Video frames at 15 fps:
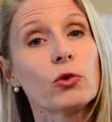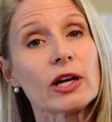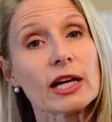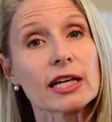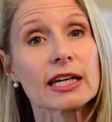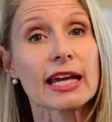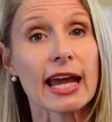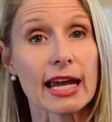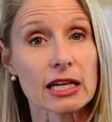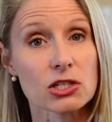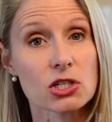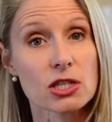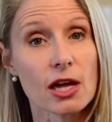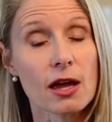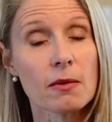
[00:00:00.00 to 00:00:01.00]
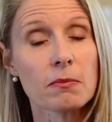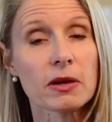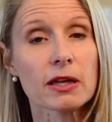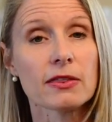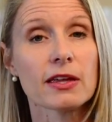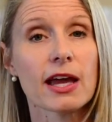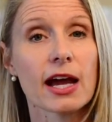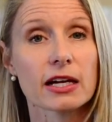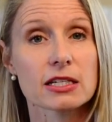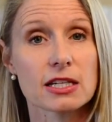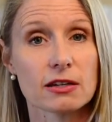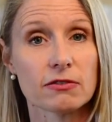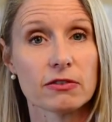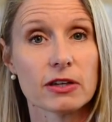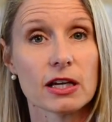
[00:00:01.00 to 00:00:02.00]
re-engage them in the
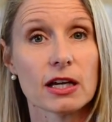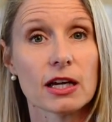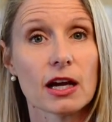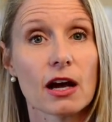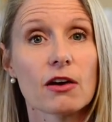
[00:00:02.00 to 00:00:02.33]
activity